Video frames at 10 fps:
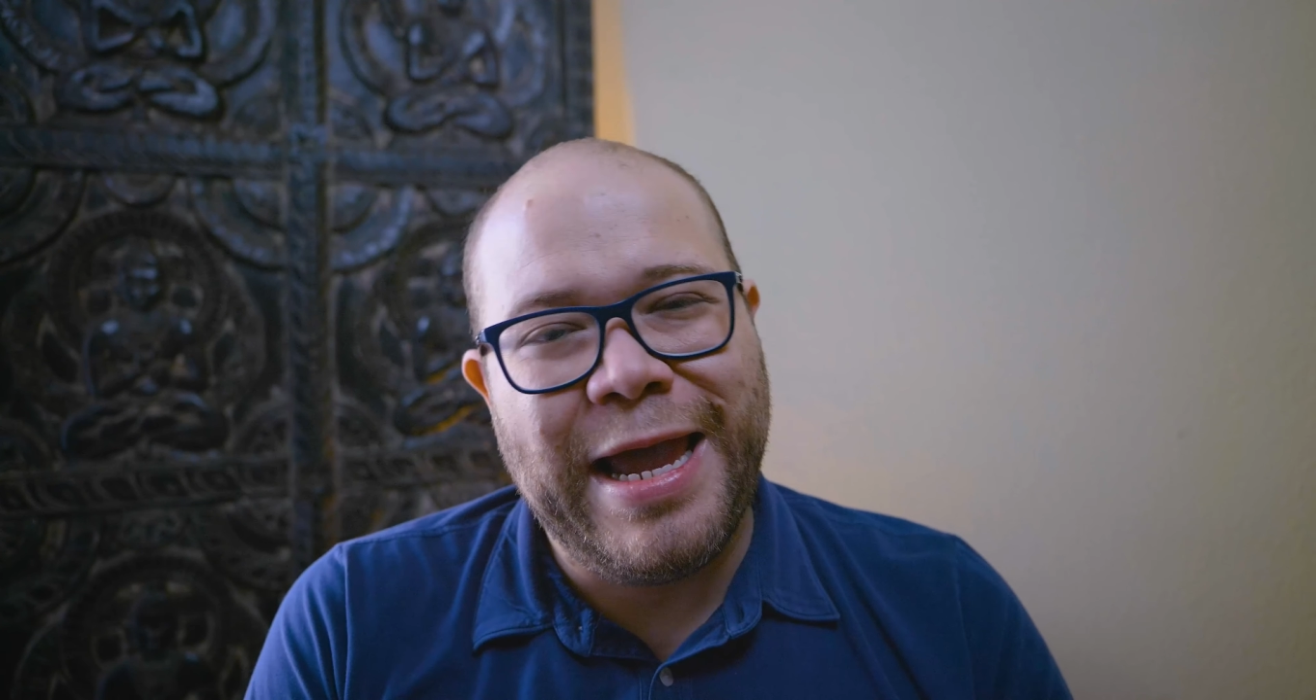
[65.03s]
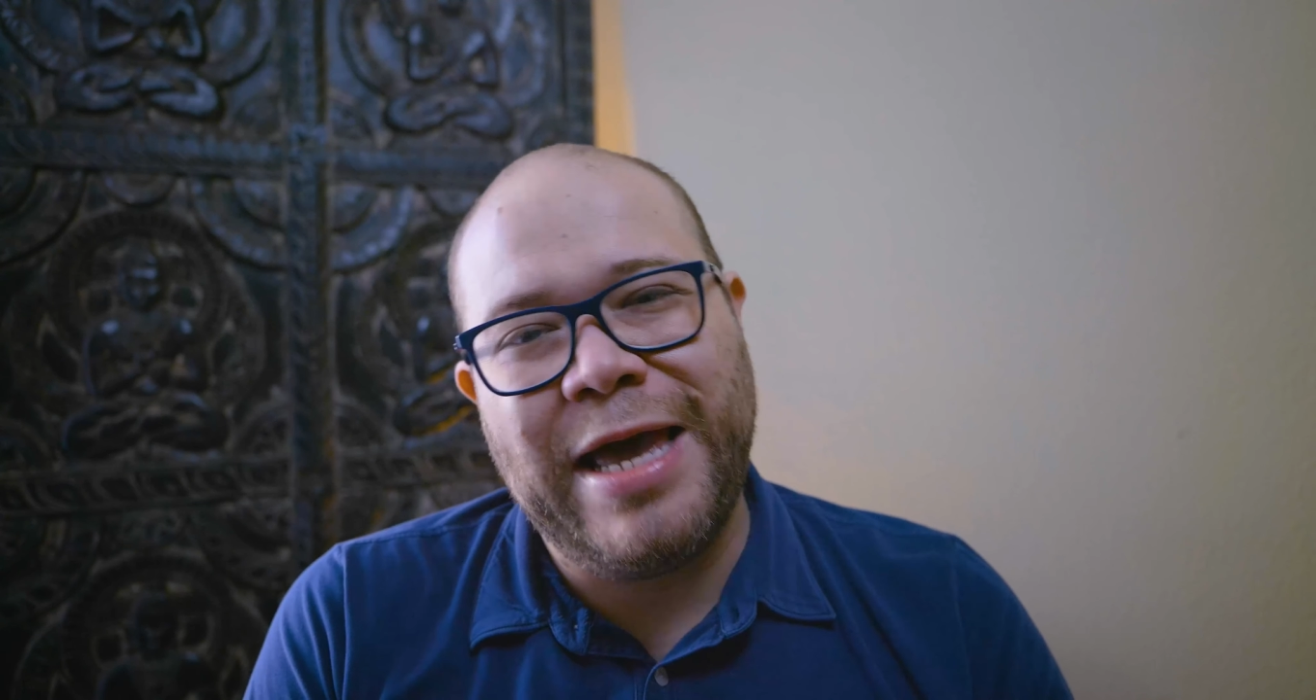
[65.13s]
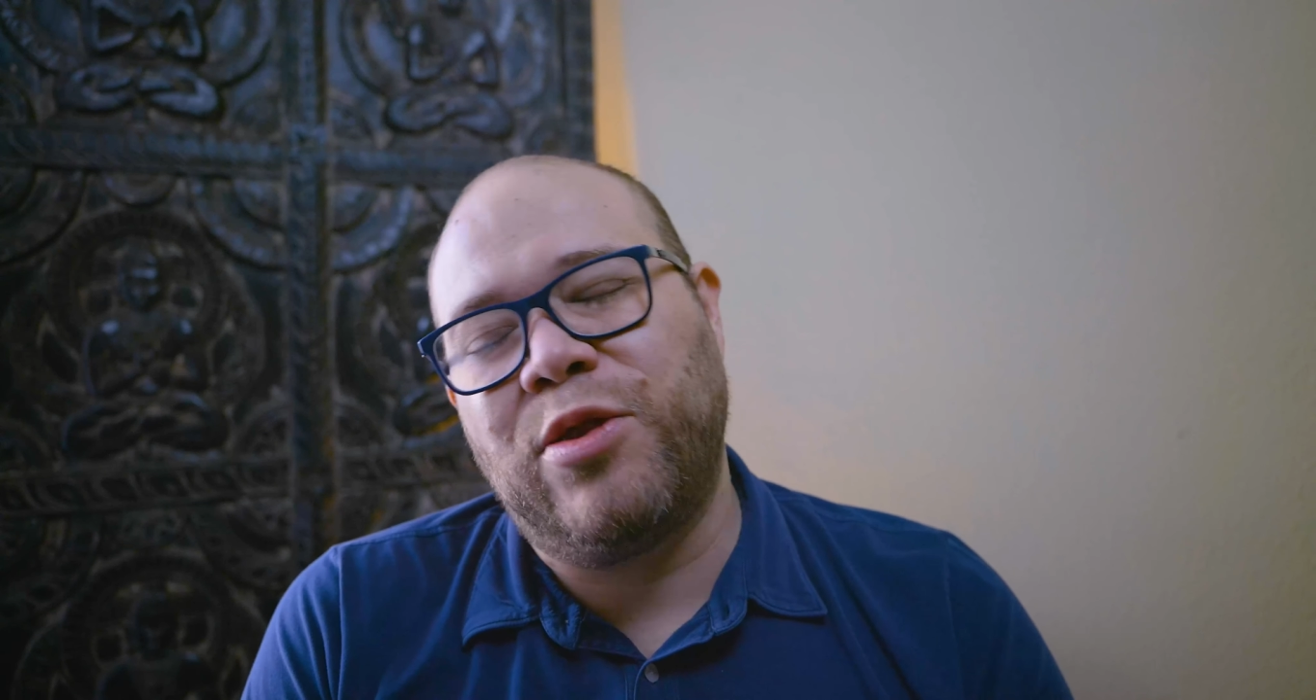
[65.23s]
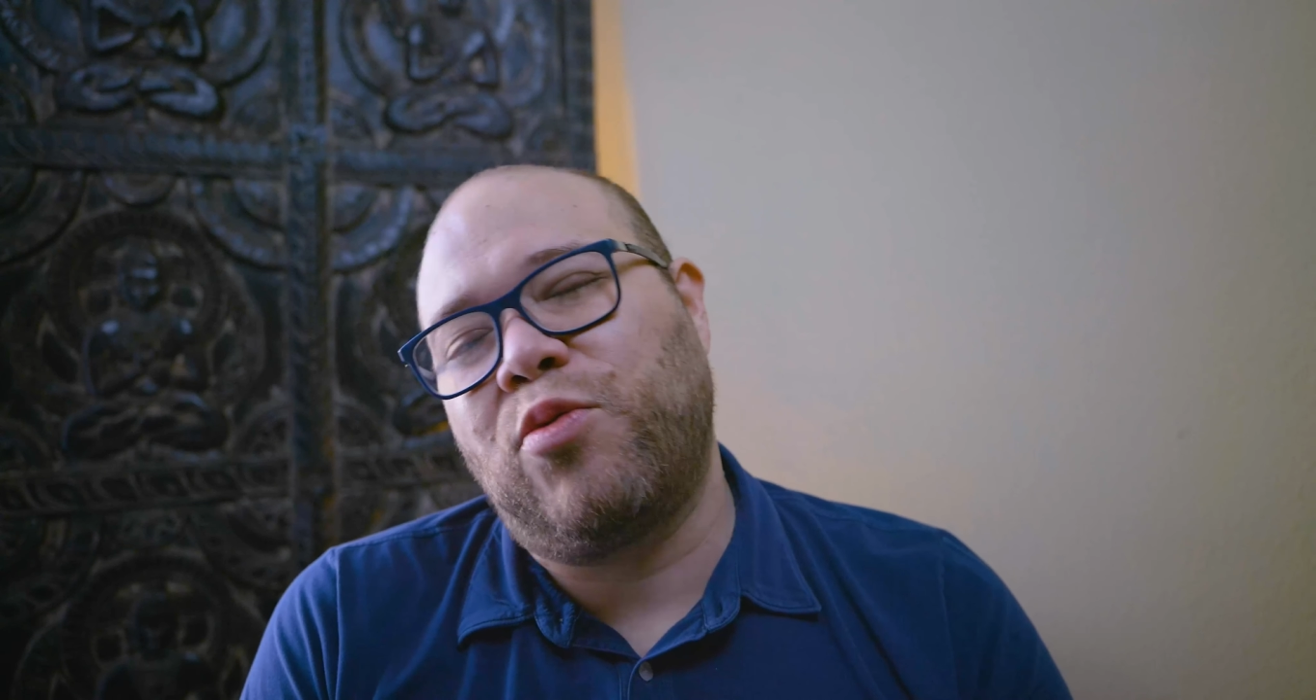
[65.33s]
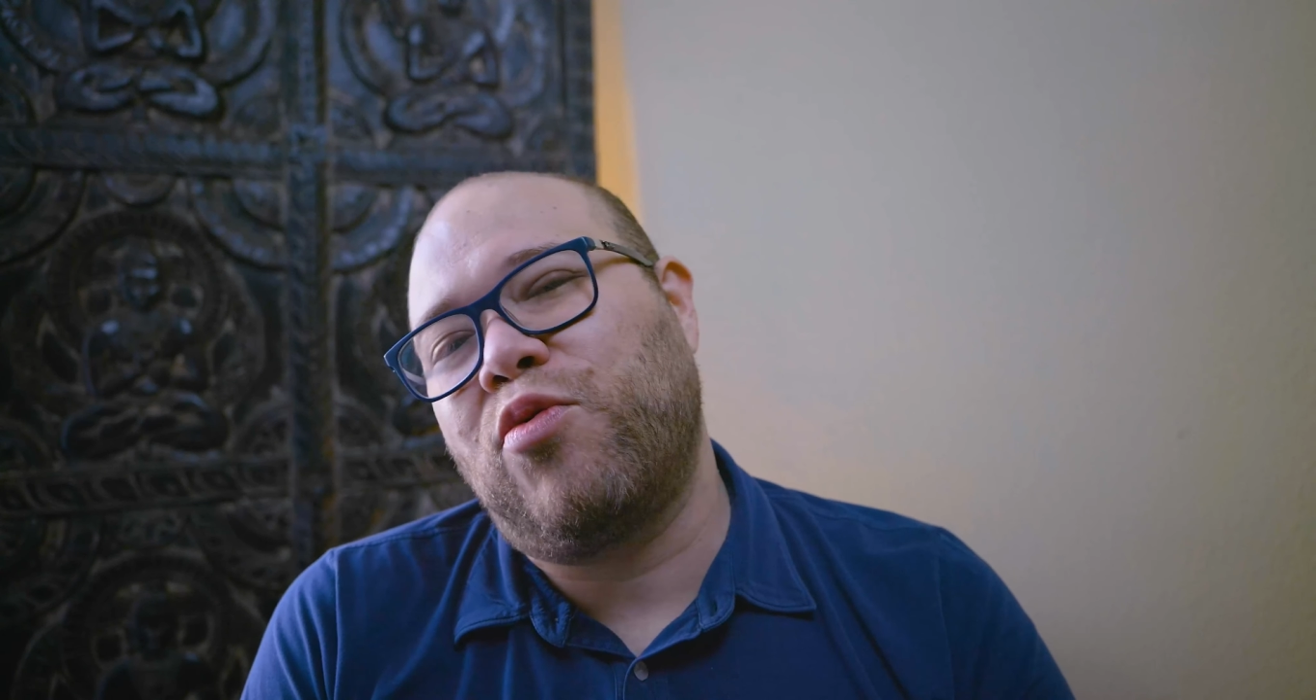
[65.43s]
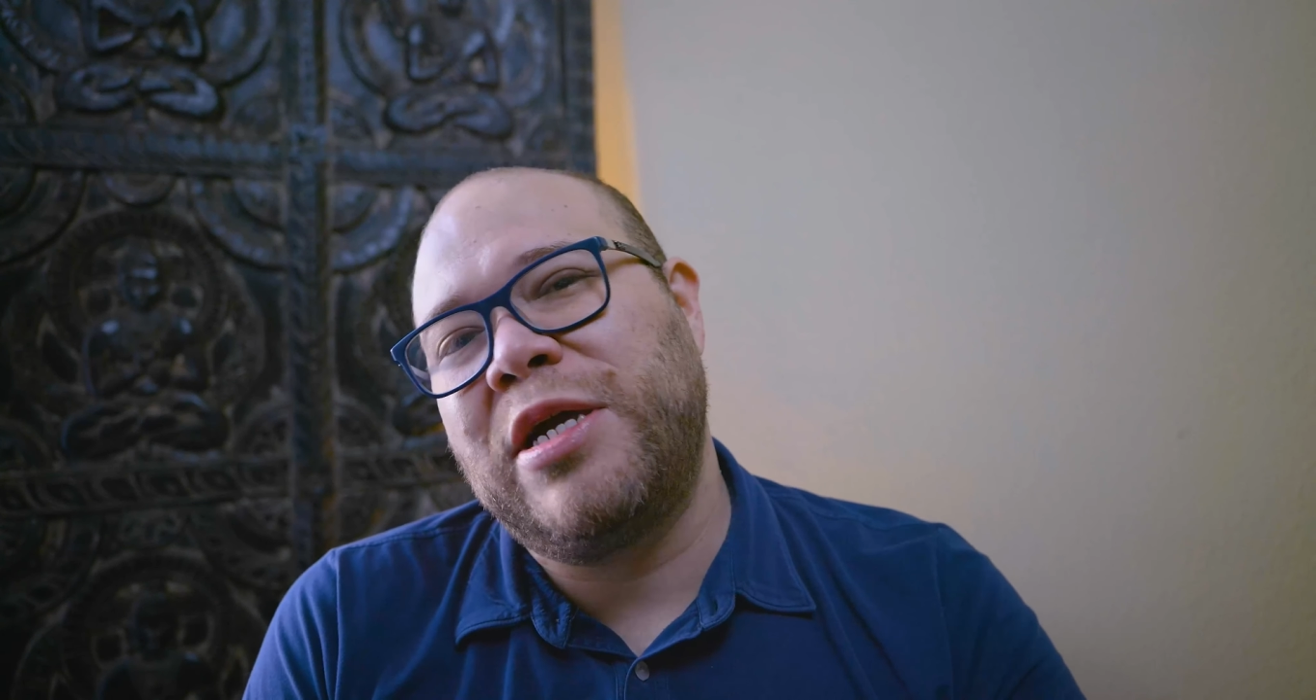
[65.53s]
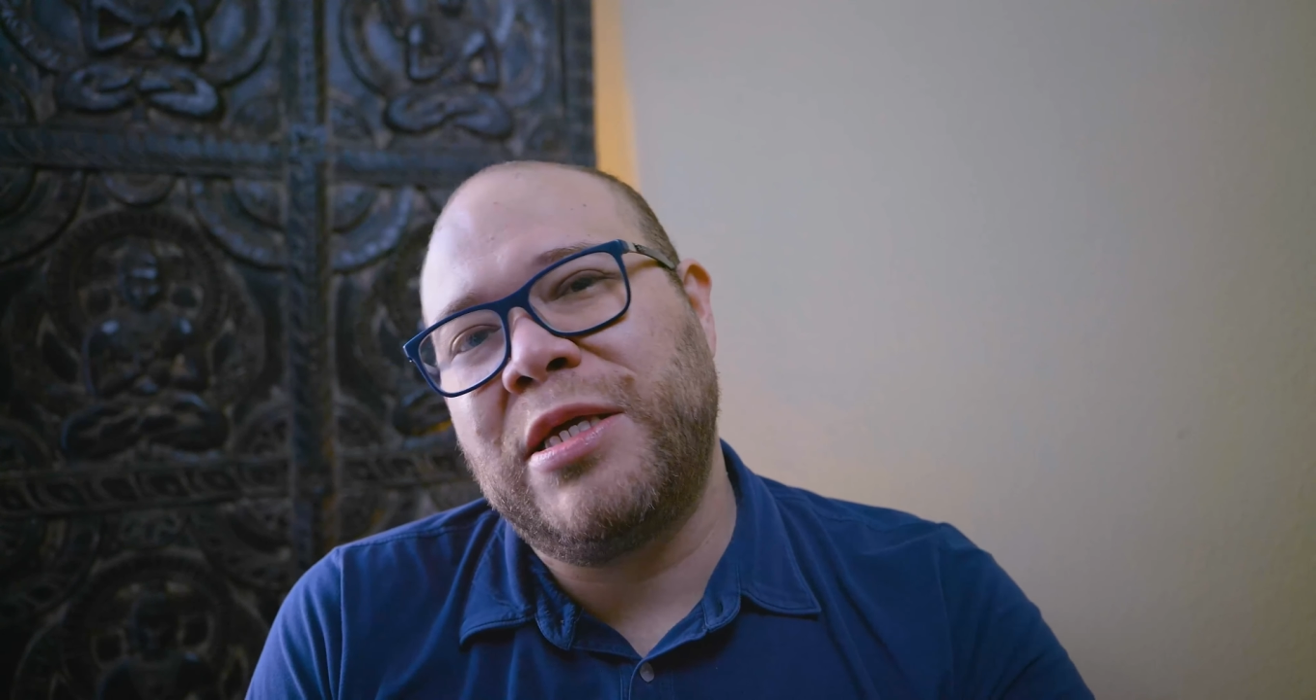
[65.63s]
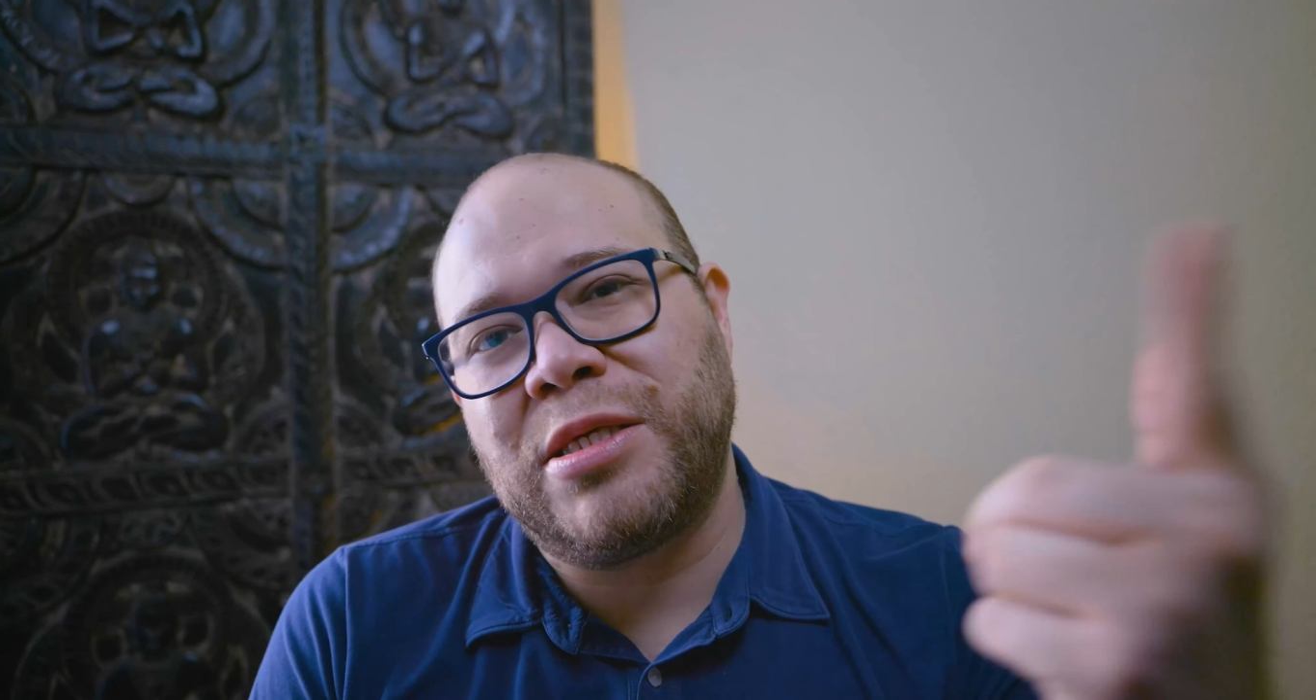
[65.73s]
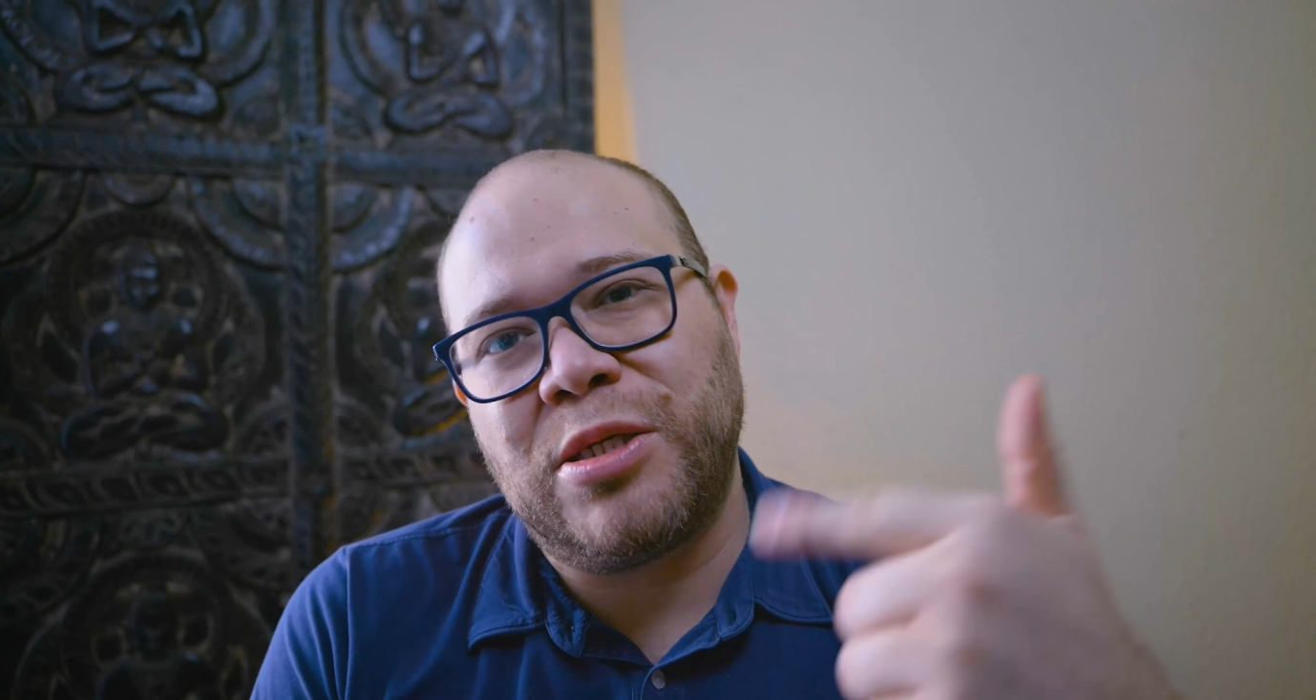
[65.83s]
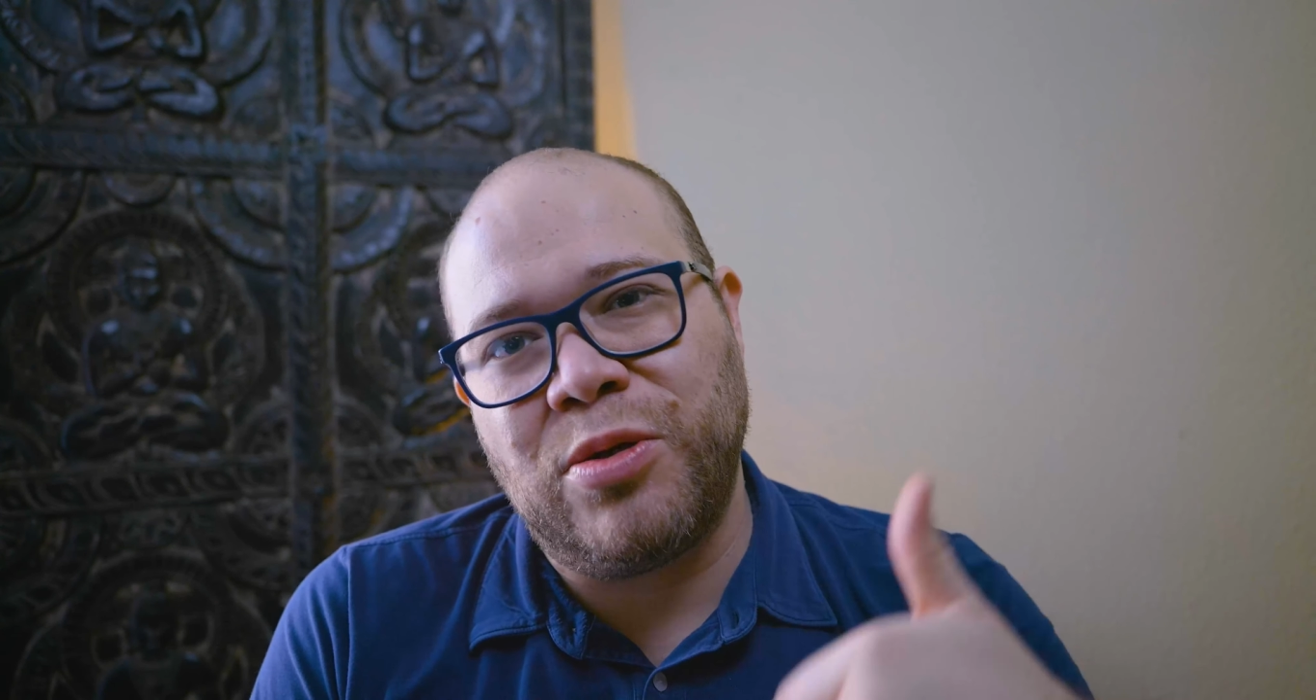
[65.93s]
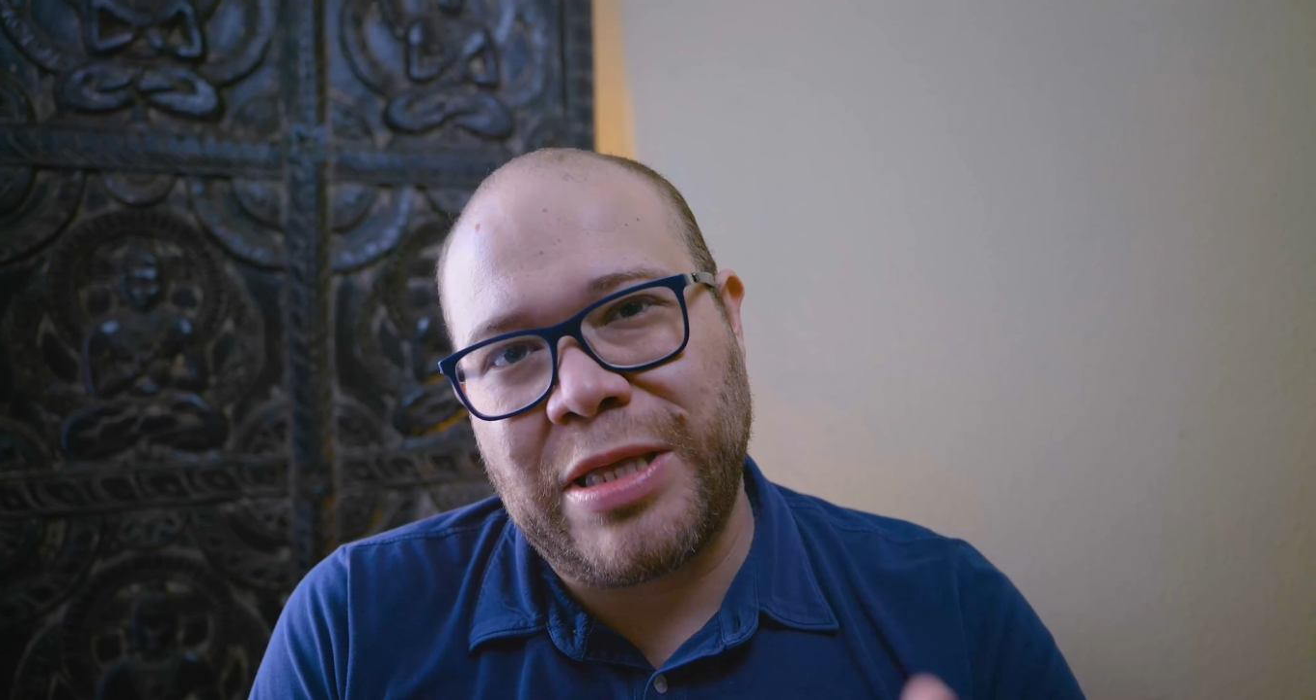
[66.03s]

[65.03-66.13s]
and then reinstitute